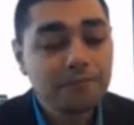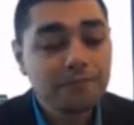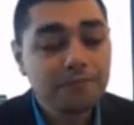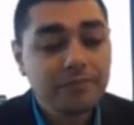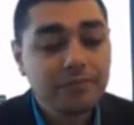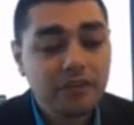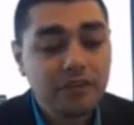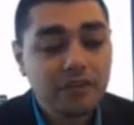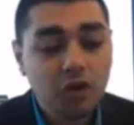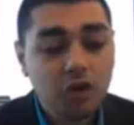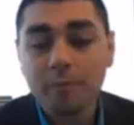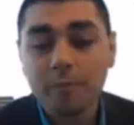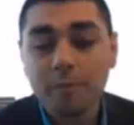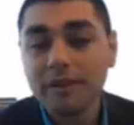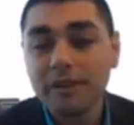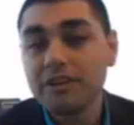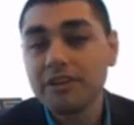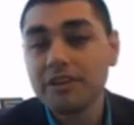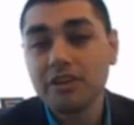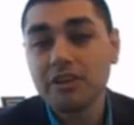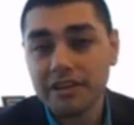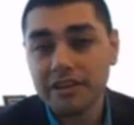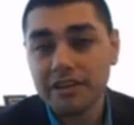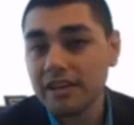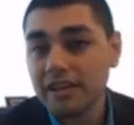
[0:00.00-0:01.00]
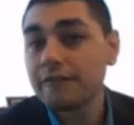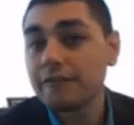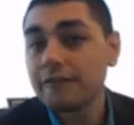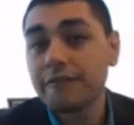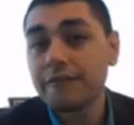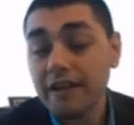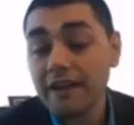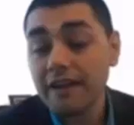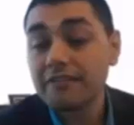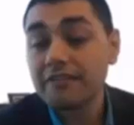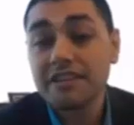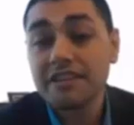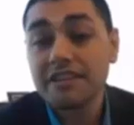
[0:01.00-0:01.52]
Normally, you're going to get
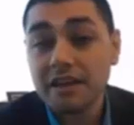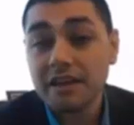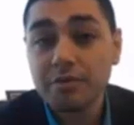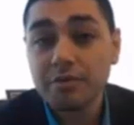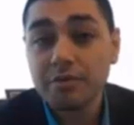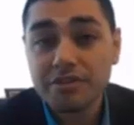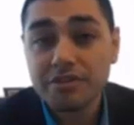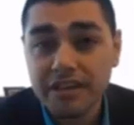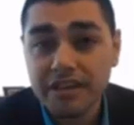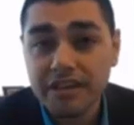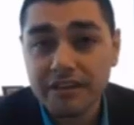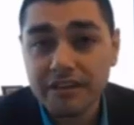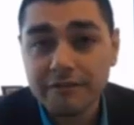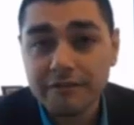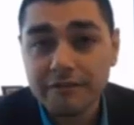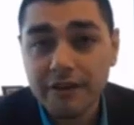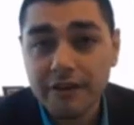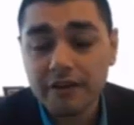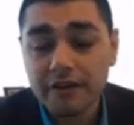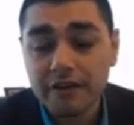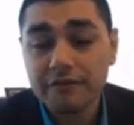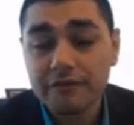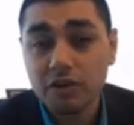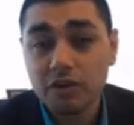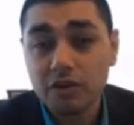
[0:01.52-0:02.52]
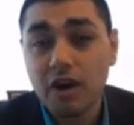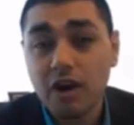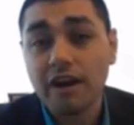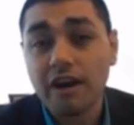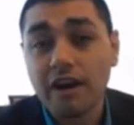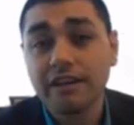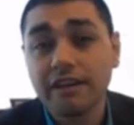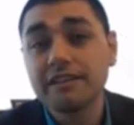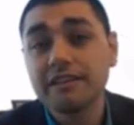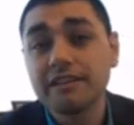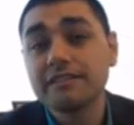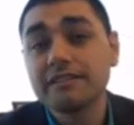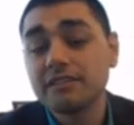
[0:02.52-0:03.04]
5 to 10% of your
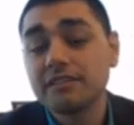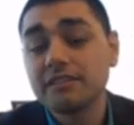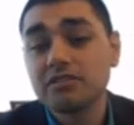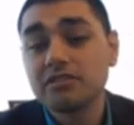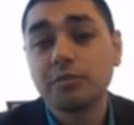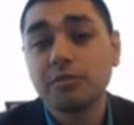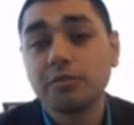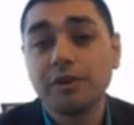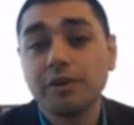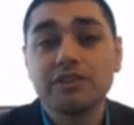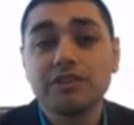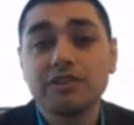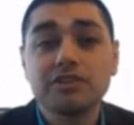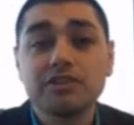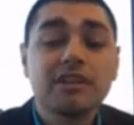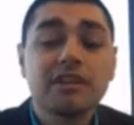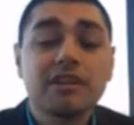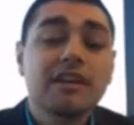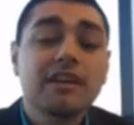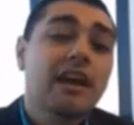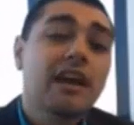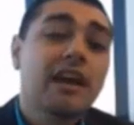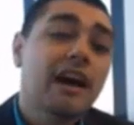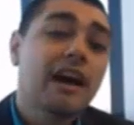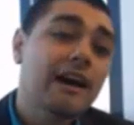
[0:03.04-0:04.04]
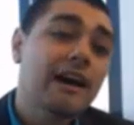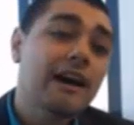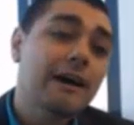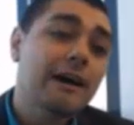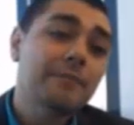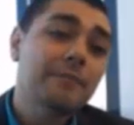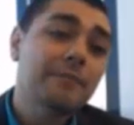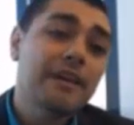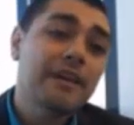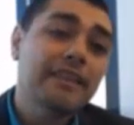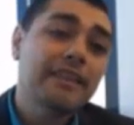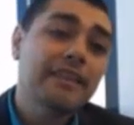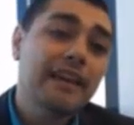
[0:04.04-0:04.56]
audience as the reach.
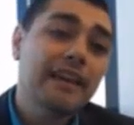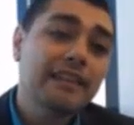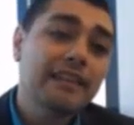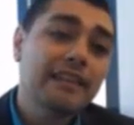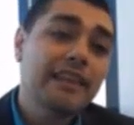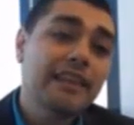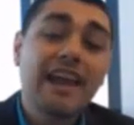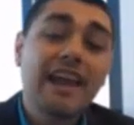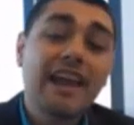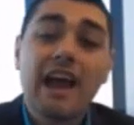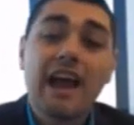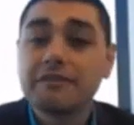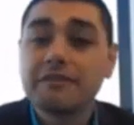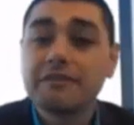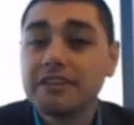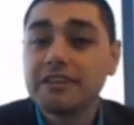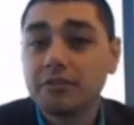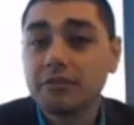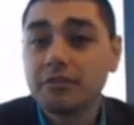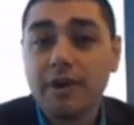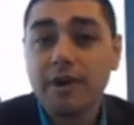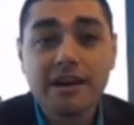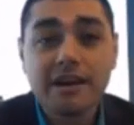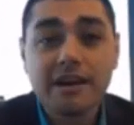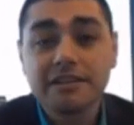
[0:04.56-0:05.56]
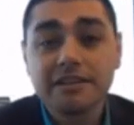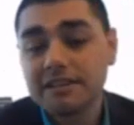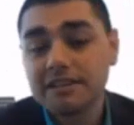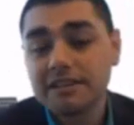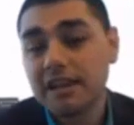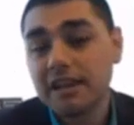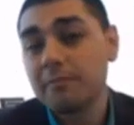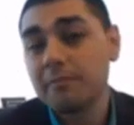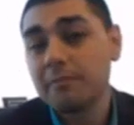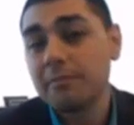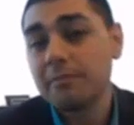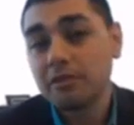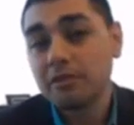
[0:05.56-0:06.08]
And then they have to interact and
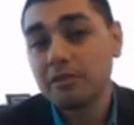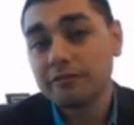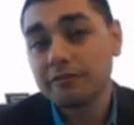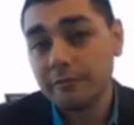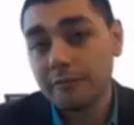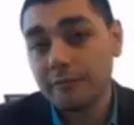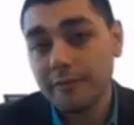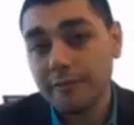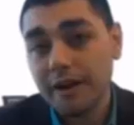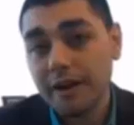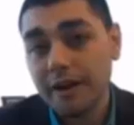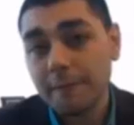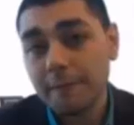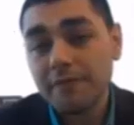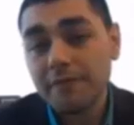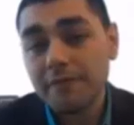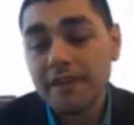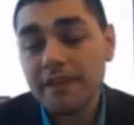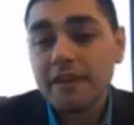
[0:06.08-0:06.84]
kind of build from there.